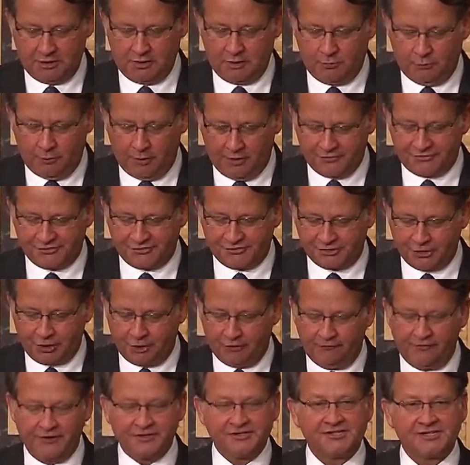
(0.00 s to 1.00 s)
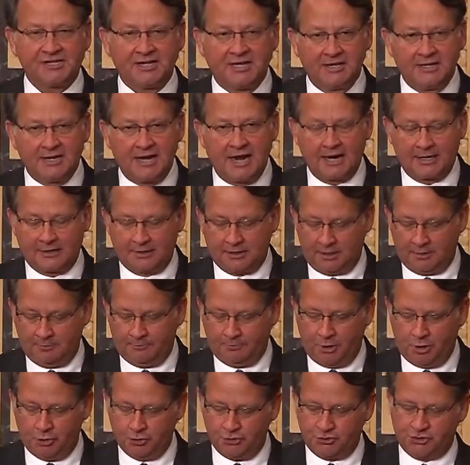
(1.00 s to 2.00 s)
with service-connected
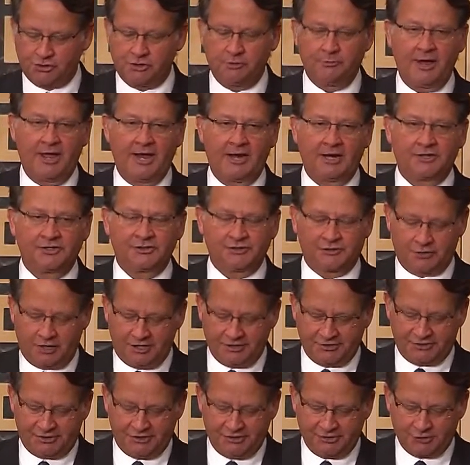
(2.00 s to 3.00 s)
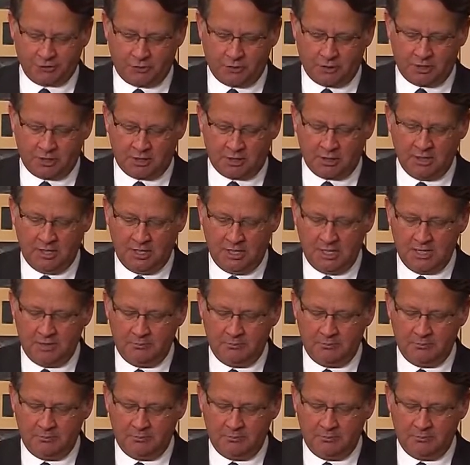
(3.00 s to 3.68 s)
post-traumatic stress disorder,